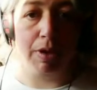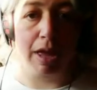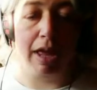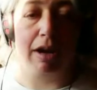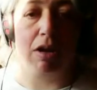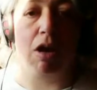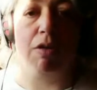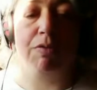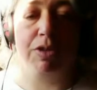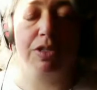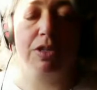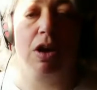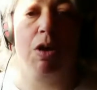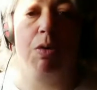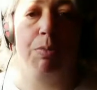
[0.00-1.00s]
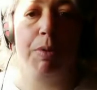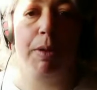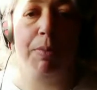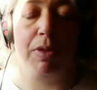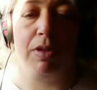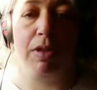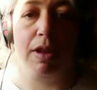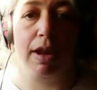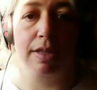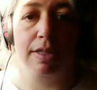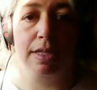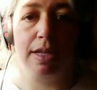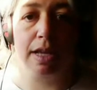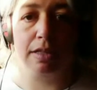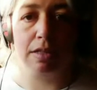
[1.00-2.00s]
I had a conference call with people in the United
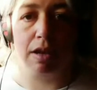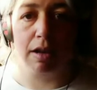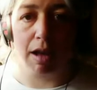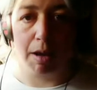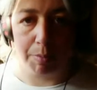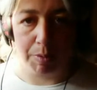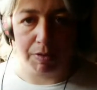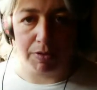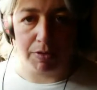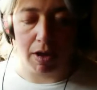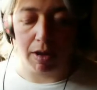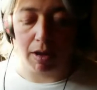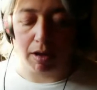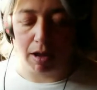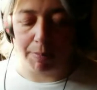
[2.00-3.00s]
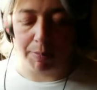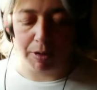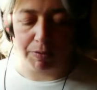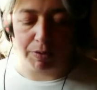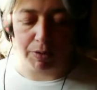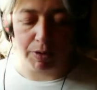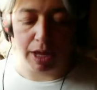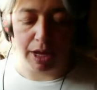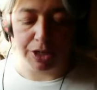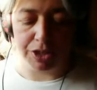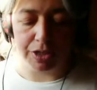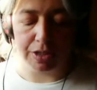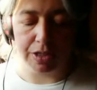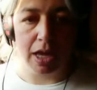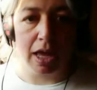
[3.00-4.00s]
States on a couple of
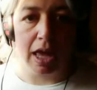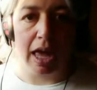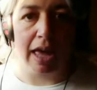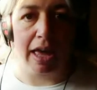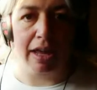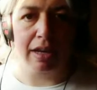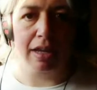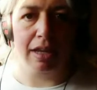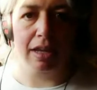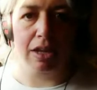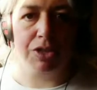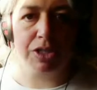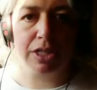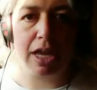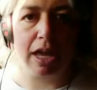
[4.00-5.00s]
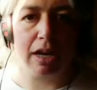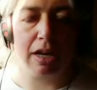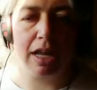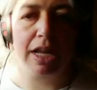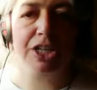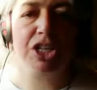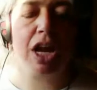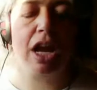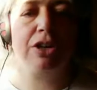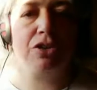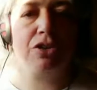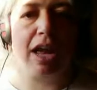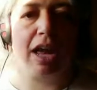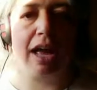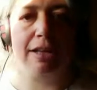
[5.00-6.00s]
occasions. And you just get, each
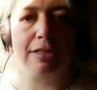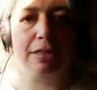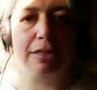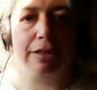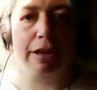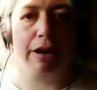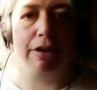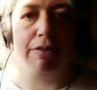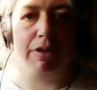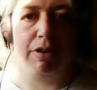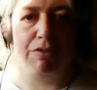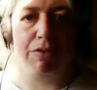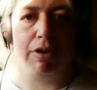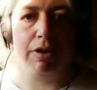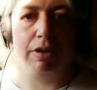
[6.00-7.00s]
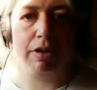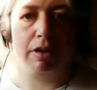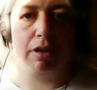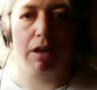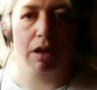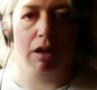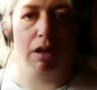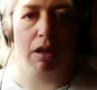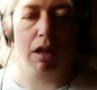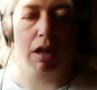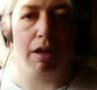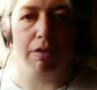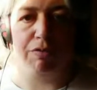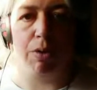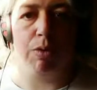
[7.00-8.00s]
country has their different
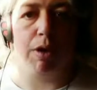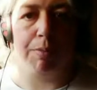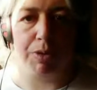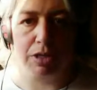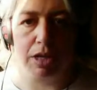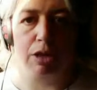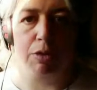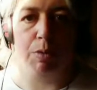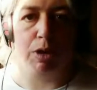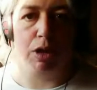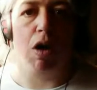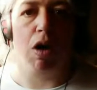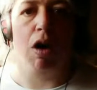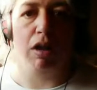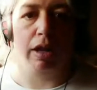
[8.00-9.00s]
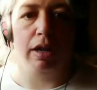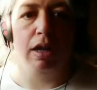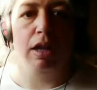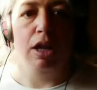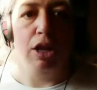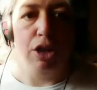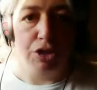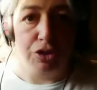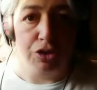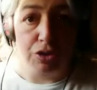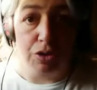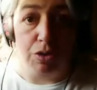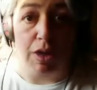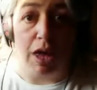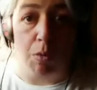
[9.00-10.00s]
phone numbers that you would call in
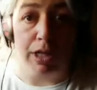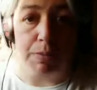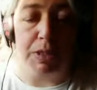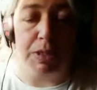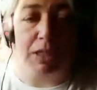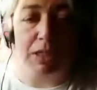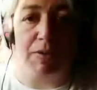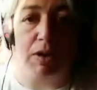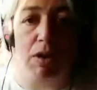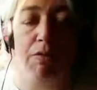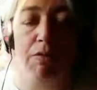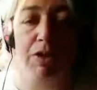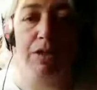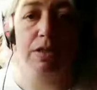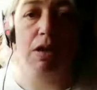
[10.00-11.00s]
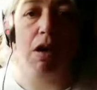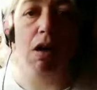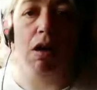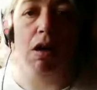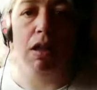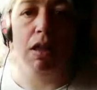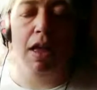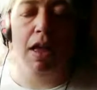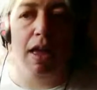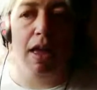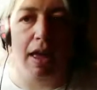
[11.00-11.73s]
to that one specific conference call.